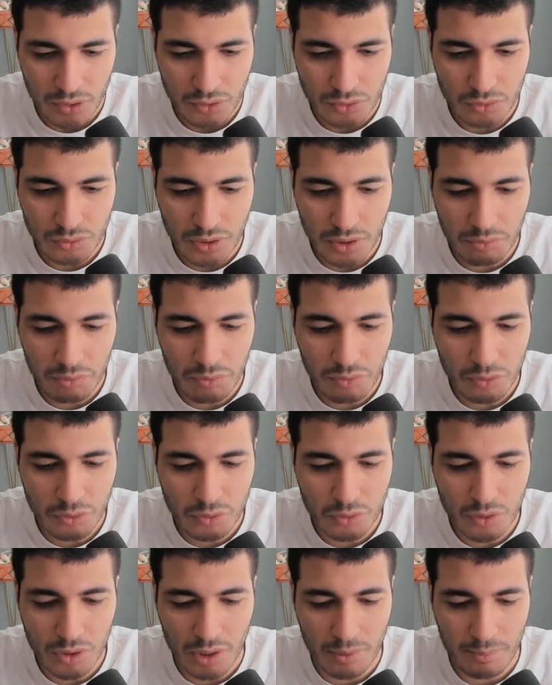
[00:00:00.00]
Today, we will
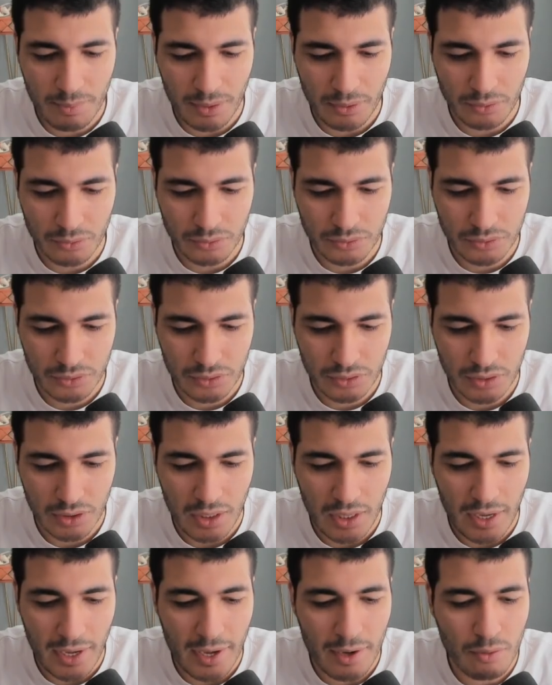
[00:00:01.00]
talk about
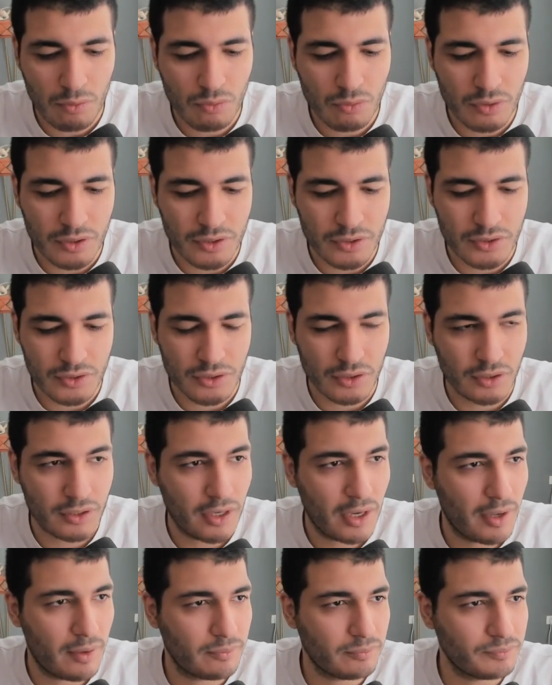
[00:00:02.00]
how
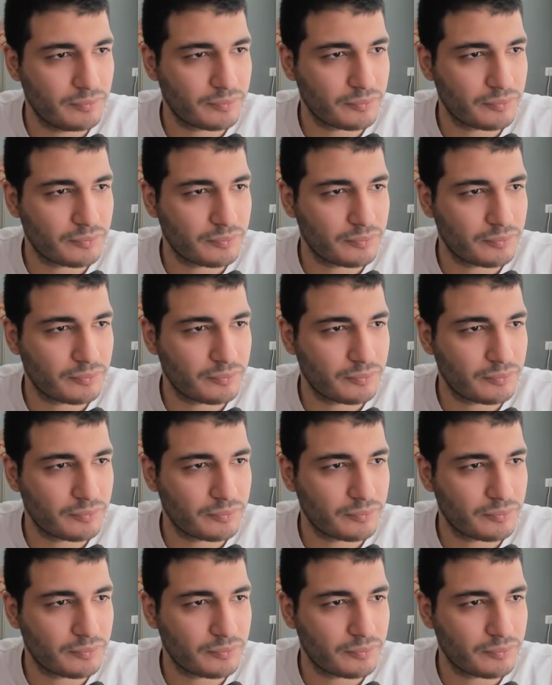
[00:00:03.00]
Instagram